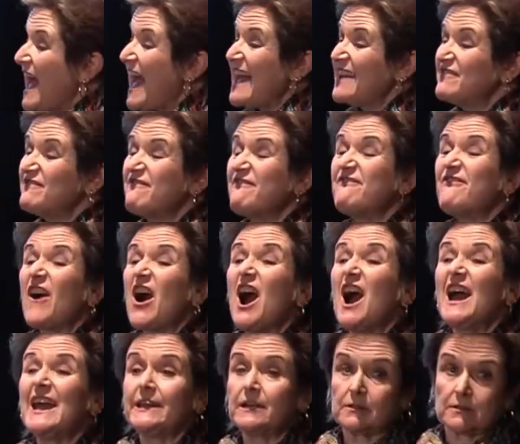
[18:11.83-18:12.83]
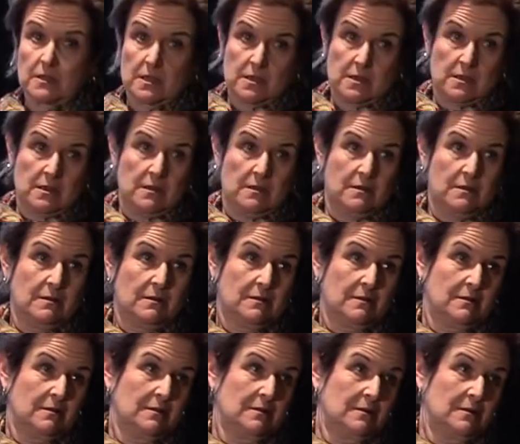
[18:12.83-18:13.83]
And finally,
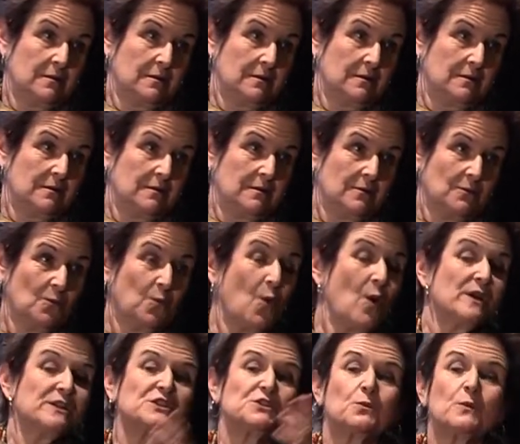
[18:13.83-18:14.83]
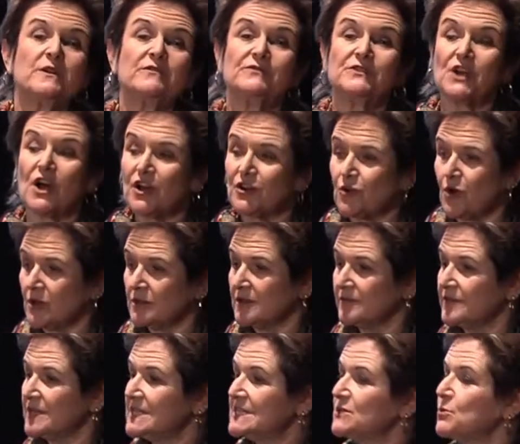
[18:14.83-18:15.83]
once we've done all
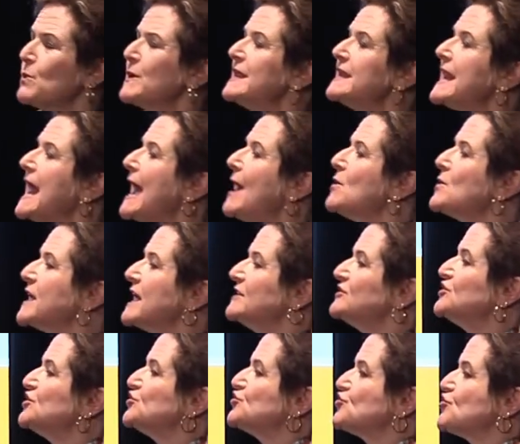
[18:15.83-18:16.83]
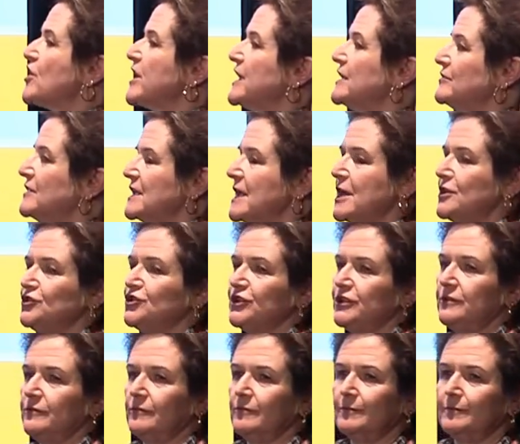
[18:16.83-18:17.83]
of this, we now get to train the
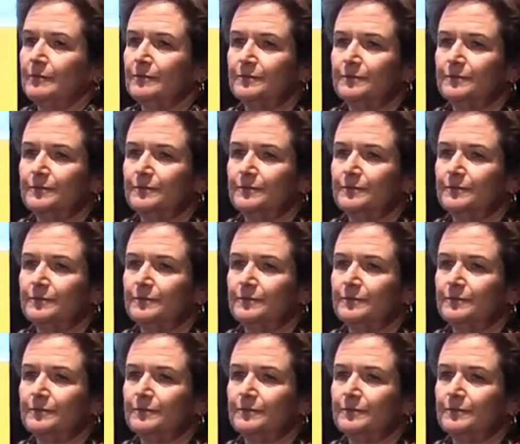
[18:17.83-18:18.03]
engine.